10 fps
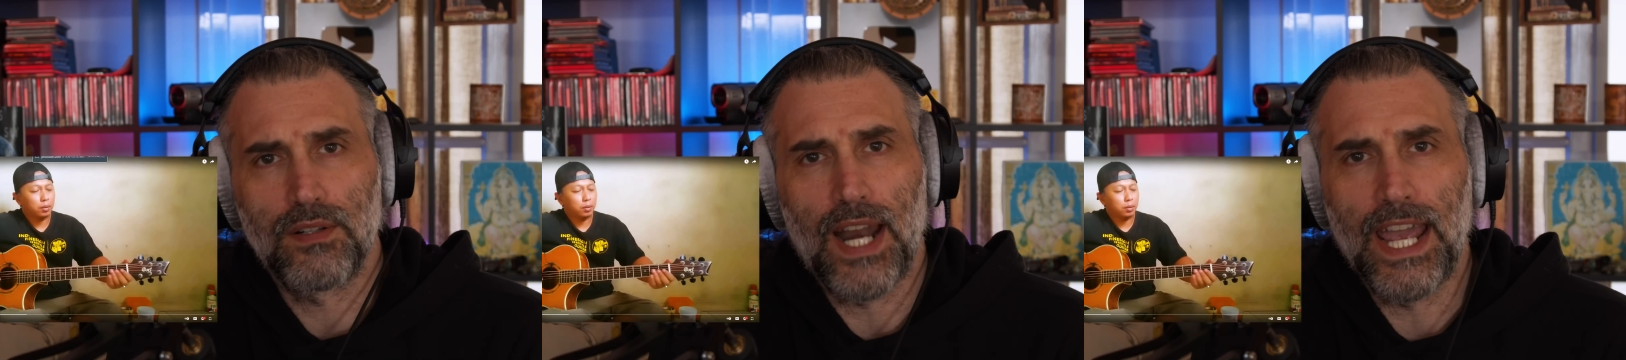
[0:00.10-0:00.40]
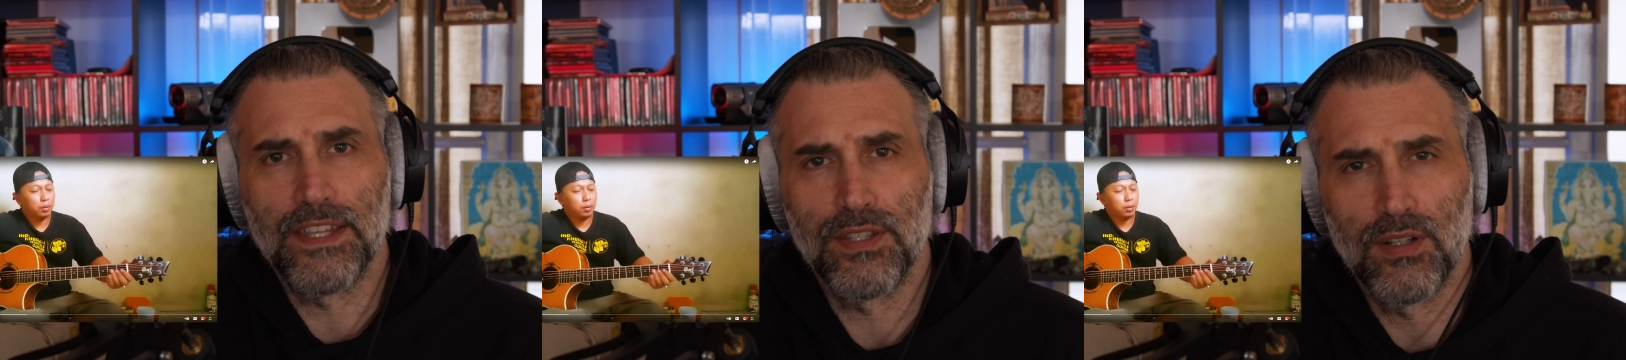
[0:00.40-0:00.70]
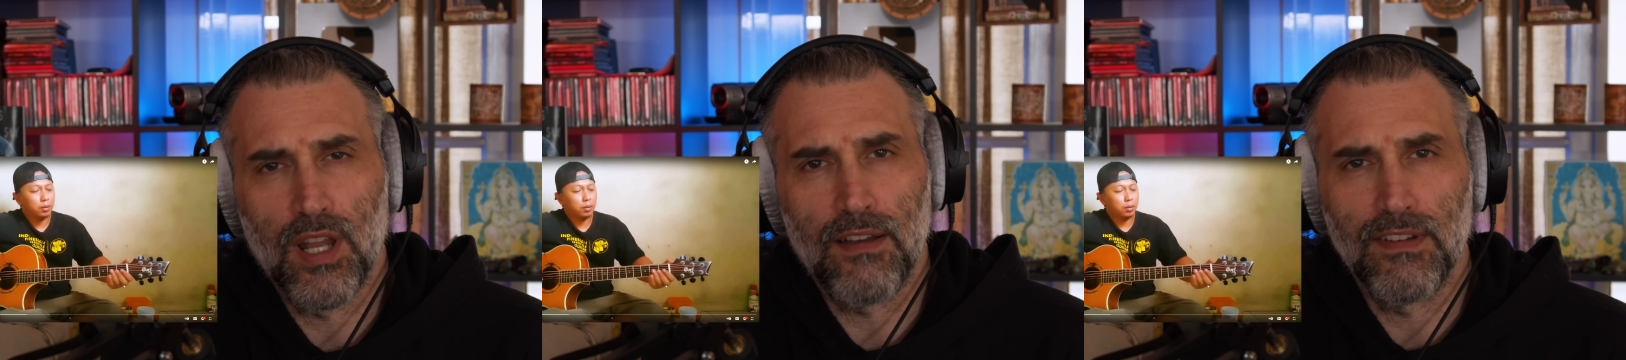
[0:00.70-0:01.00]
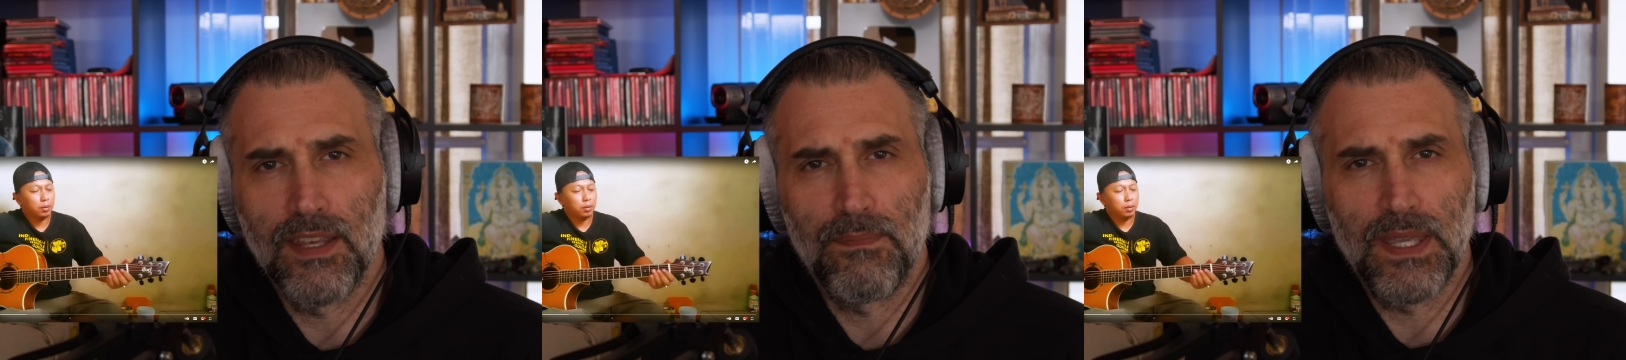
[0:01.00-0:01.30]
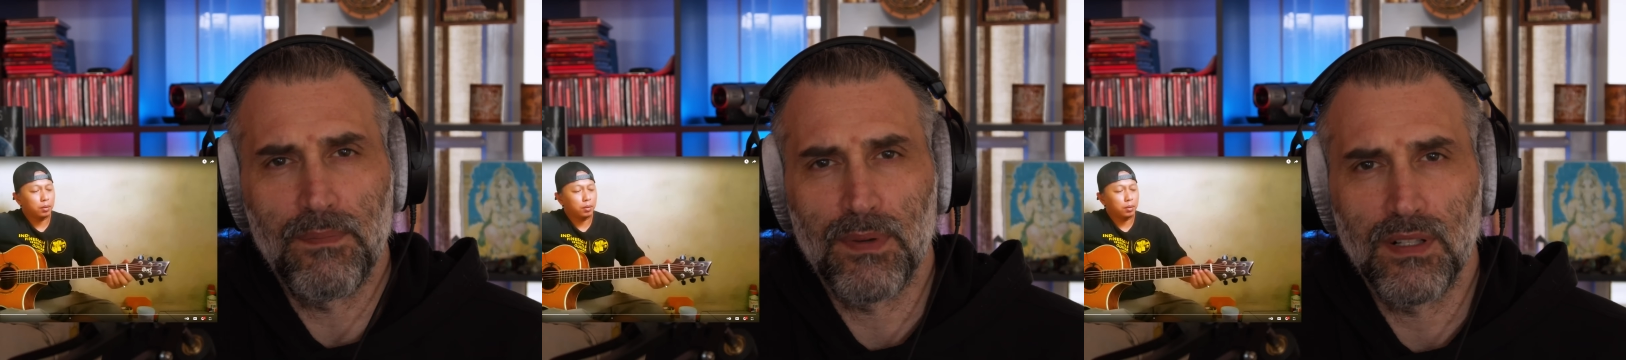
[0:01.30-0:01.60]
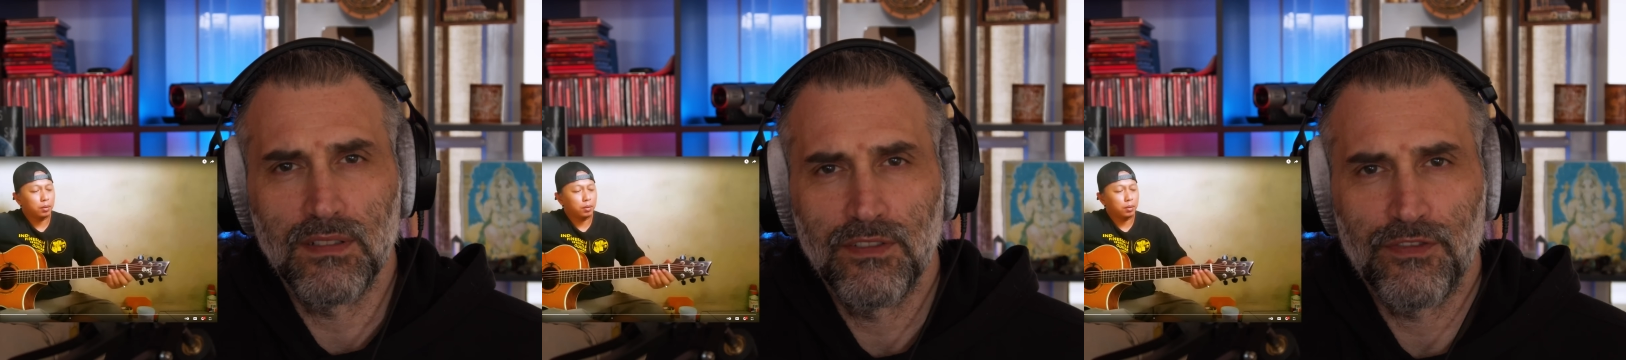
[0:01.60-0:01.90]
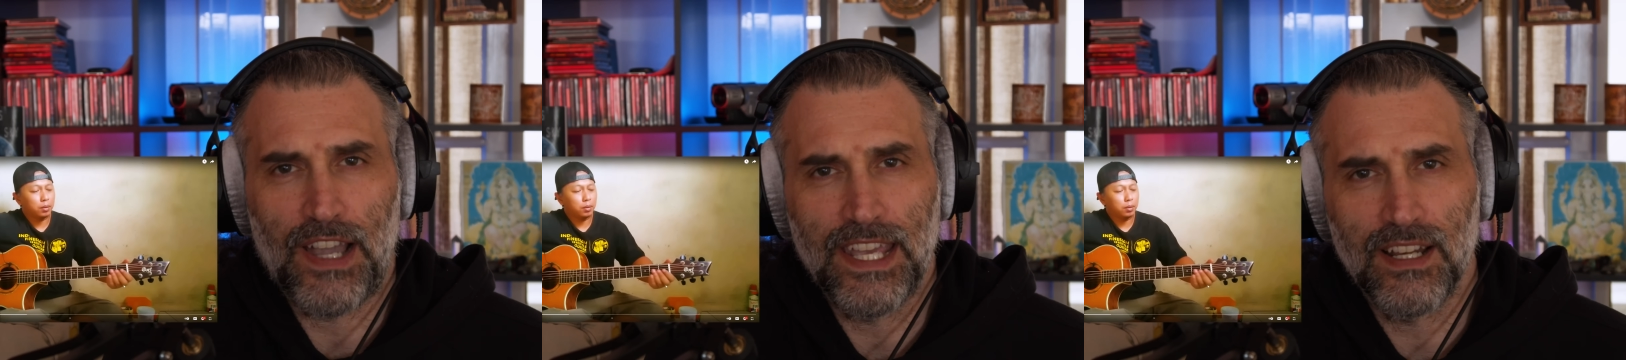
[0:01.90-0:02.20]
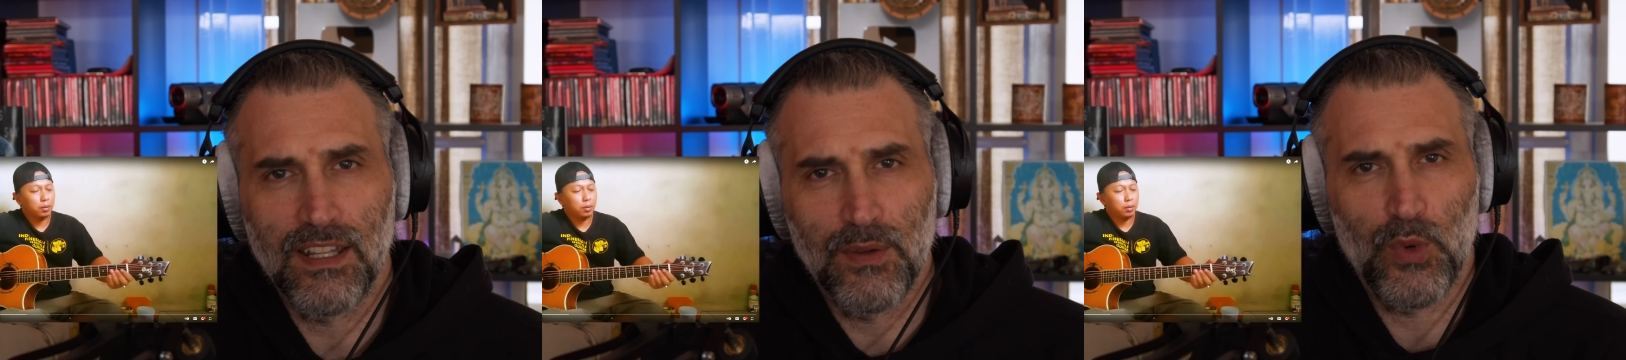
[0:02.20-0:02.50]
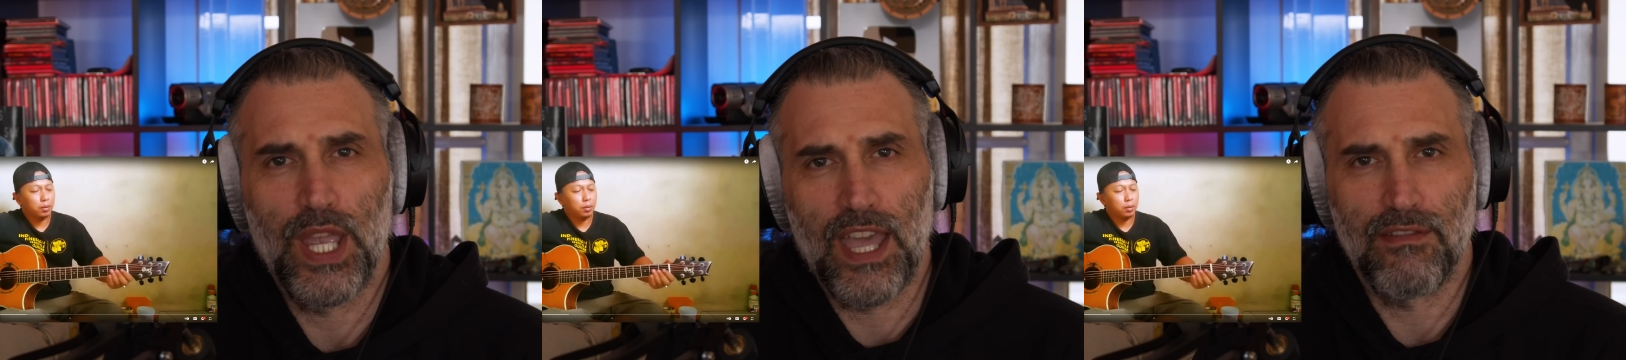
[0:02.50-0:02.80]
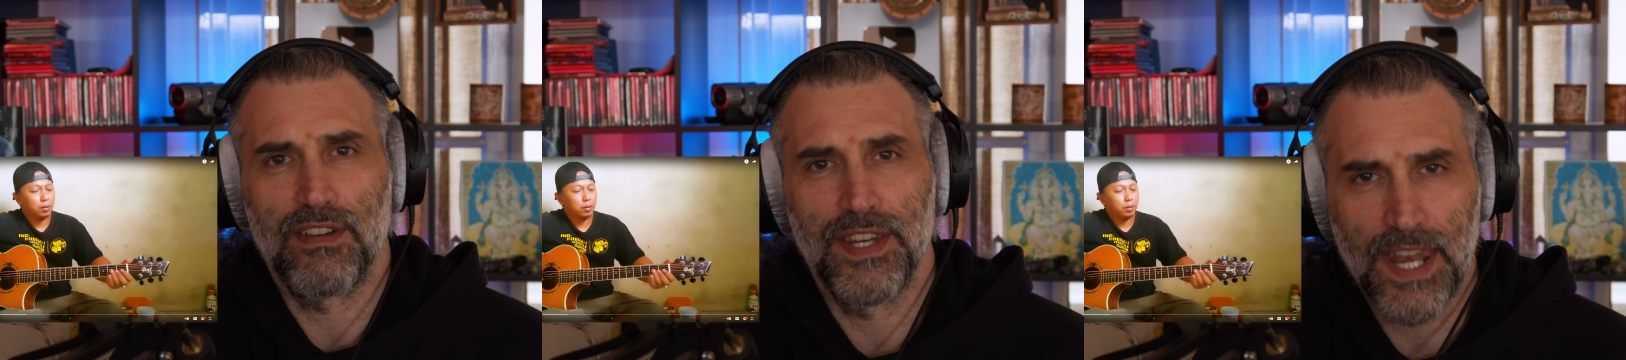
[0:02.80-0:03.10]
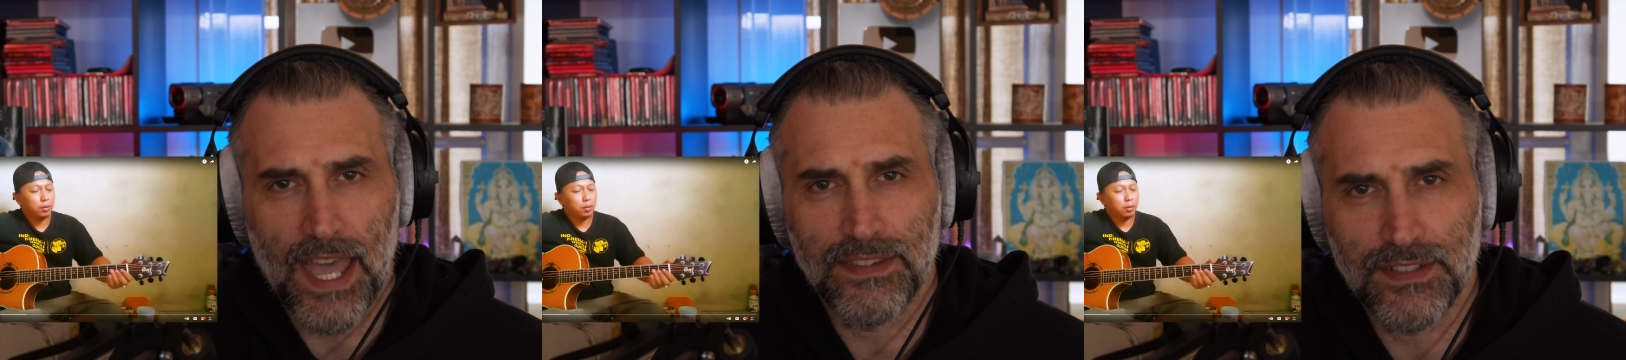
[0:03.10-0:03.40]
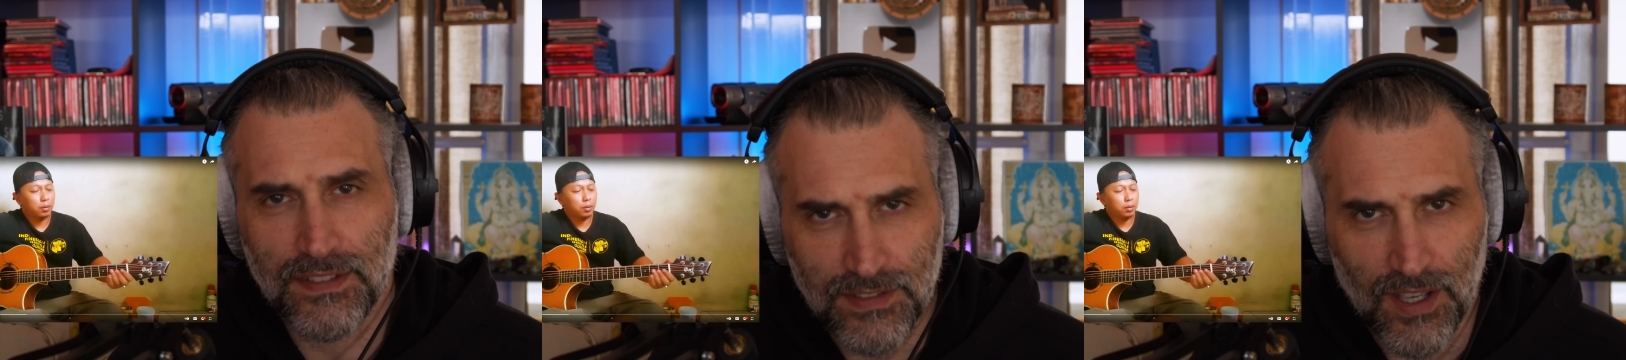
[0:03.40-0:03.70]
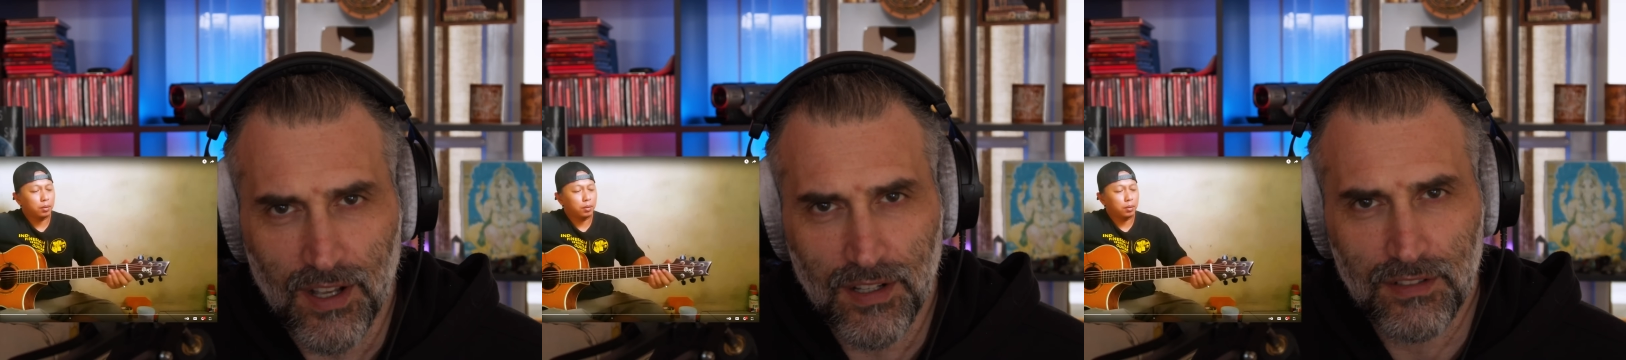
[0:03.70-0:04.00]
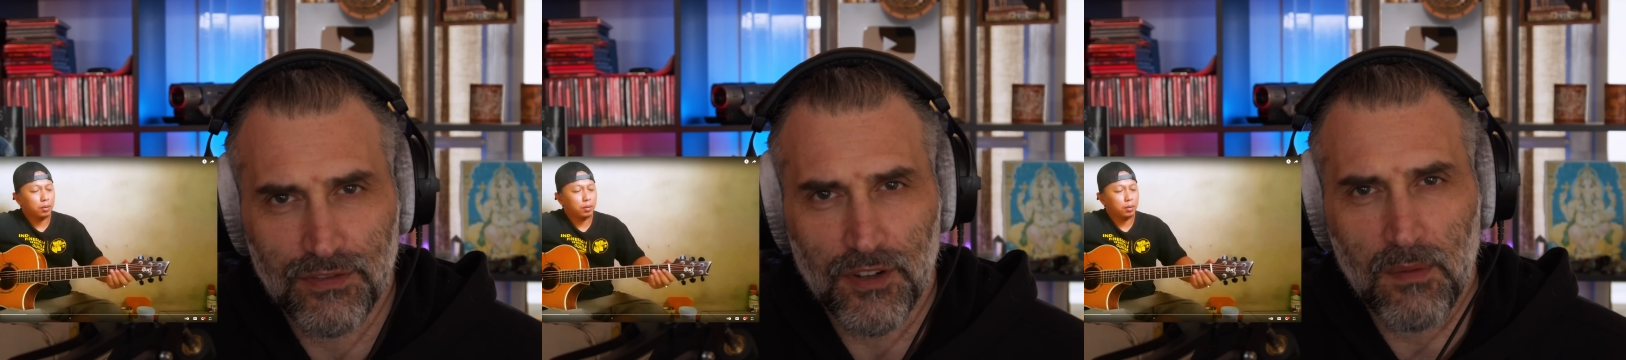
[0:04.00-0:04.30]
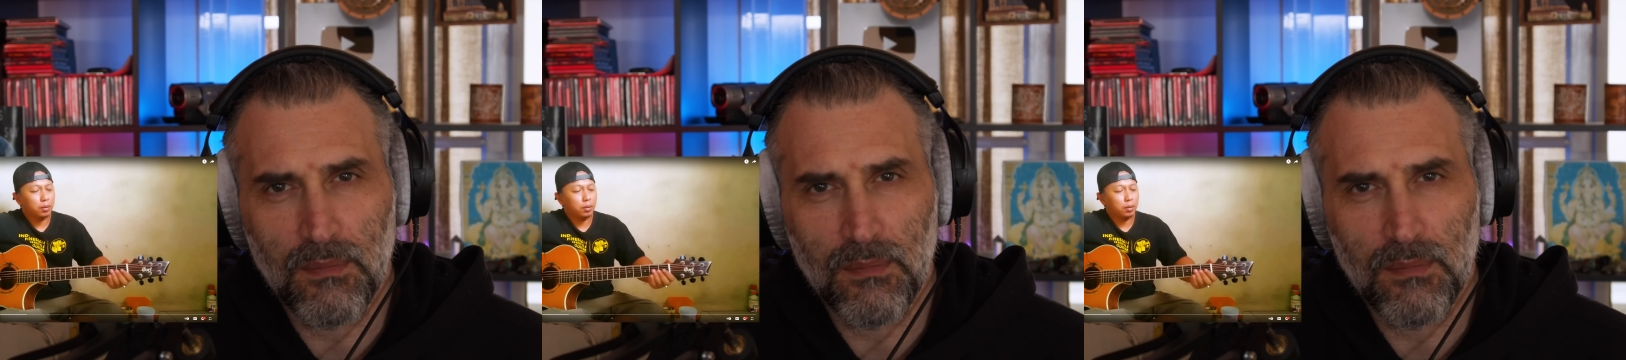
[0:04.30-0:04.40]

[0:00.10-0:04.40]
Speaker 1: Alright, you lovely people, finally we have another song from